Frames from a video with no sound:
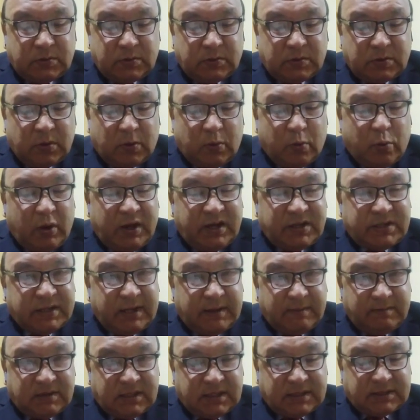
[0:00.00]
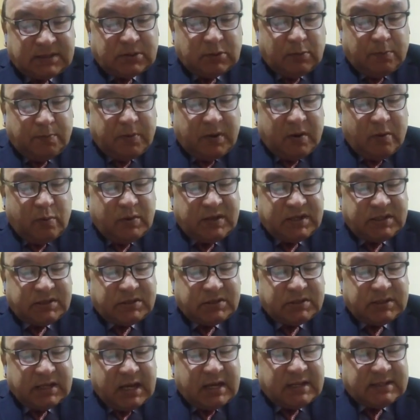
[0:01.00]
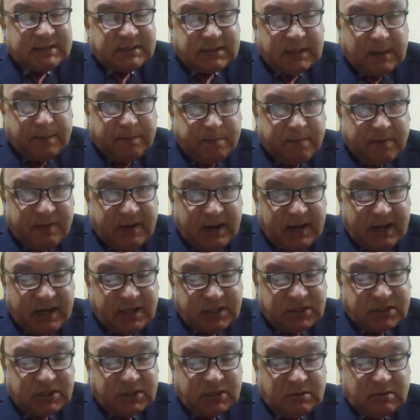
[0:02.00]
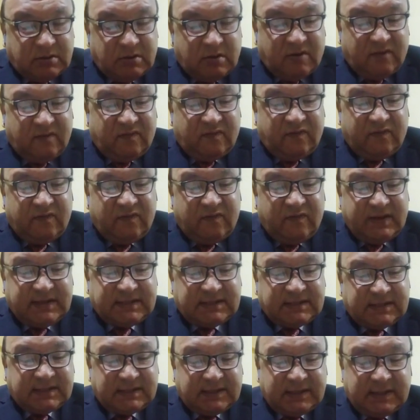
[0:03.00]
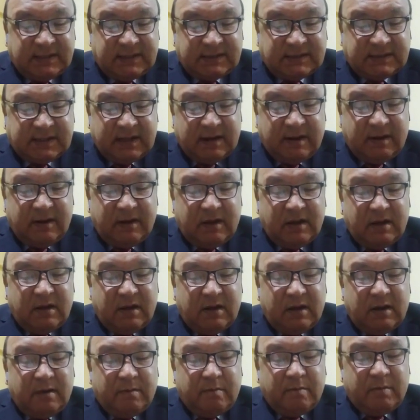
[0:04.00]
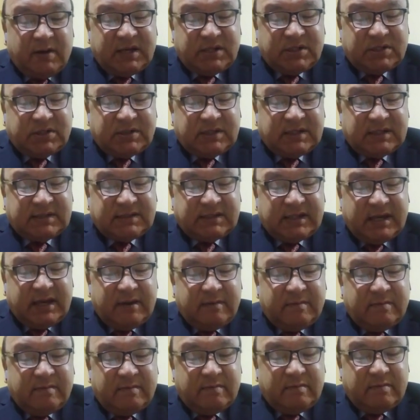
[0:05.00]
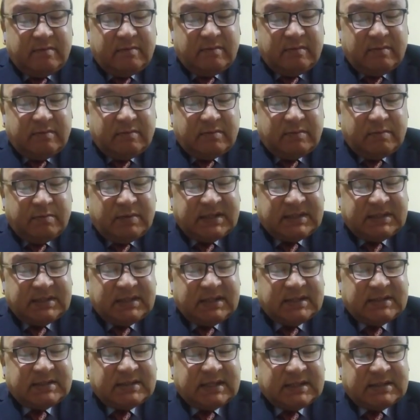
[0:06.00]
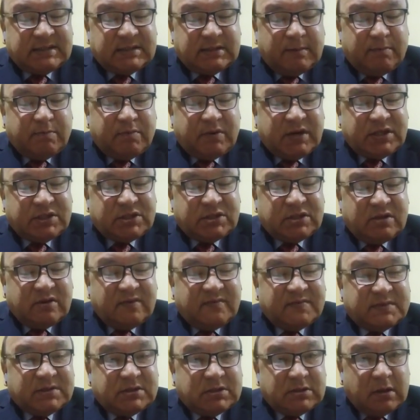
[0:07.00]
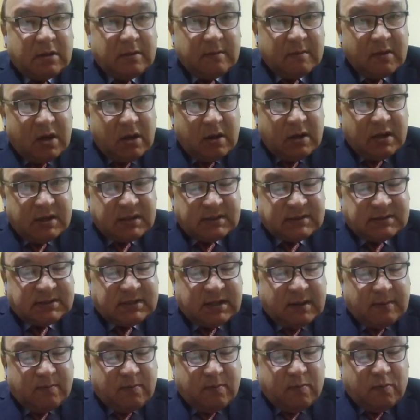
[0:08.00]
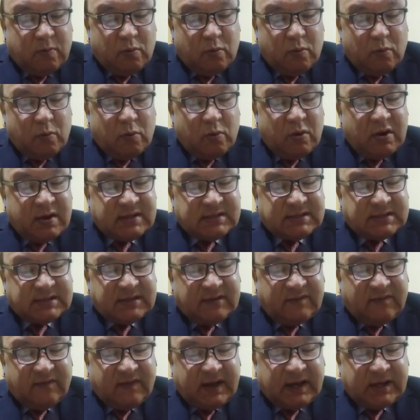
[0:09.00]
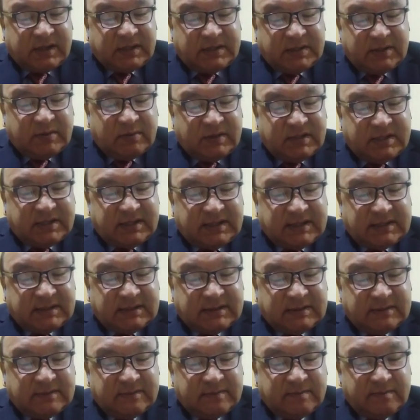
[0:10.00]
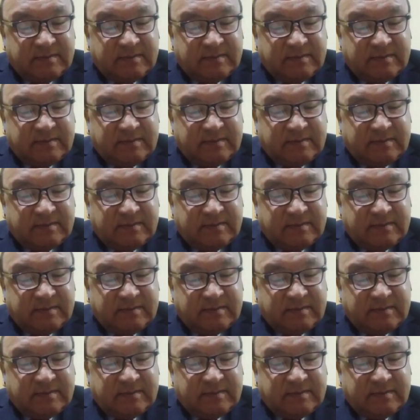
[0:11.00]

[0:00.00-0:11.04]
To quit him, the suppression of vice is uh, much the same business as suppression of sub subversive activities.